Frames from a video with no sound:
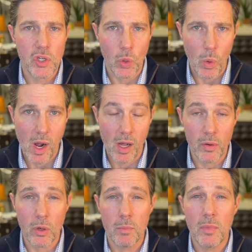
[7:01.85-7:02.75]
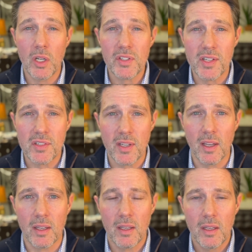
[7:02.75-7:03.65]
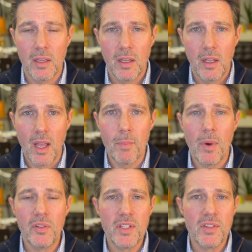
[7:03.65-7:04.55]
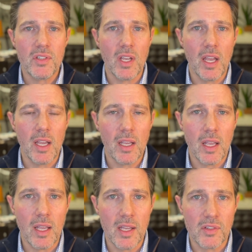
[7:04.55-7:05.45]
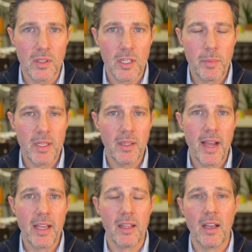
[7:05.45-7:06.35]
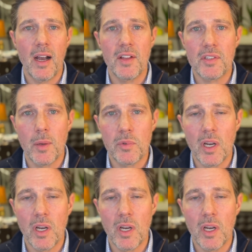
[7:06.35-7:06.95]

wallet, or a multi-sig. And multi-sig is a little bit like the concept